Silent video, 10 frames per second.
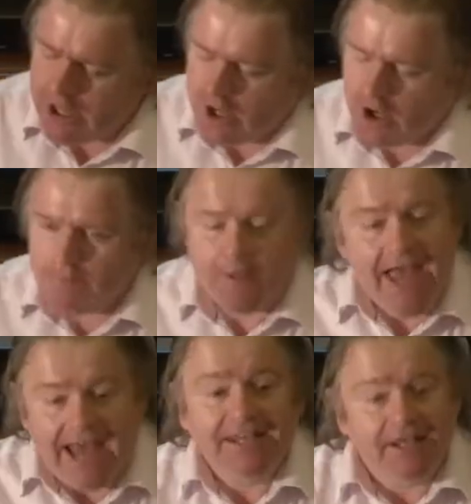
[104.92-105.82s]

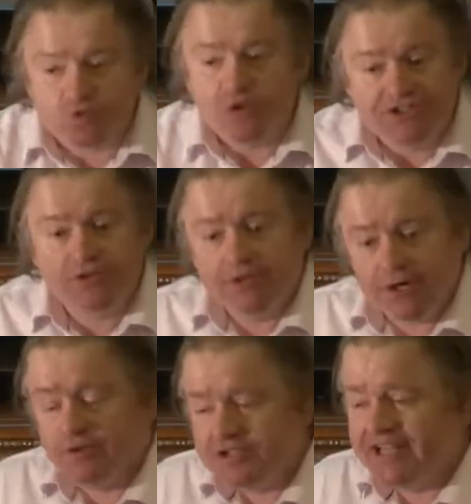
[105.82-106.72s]
And yet we do
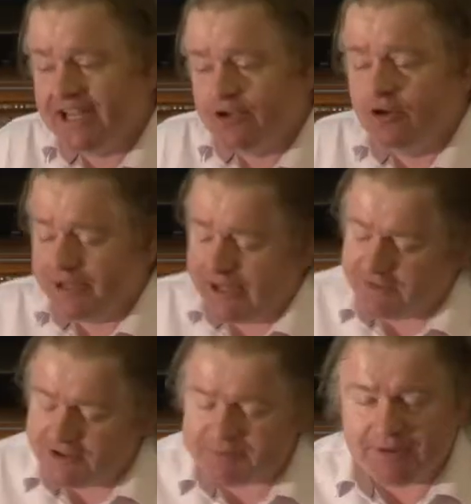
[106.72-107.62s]
know there is an economic
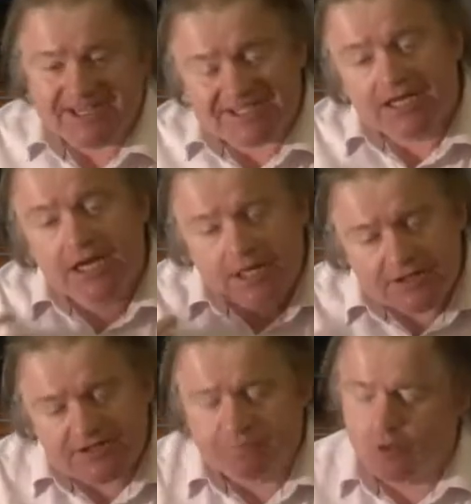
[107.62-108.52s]
evidence base
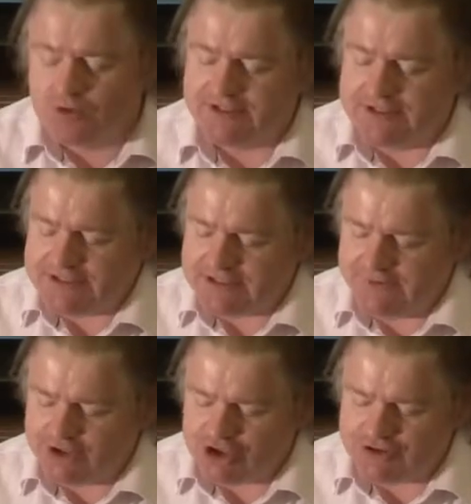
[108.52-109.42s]
supporting these
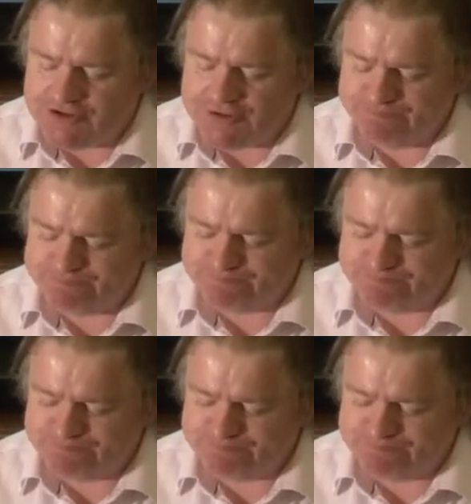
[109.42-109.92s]
interventions.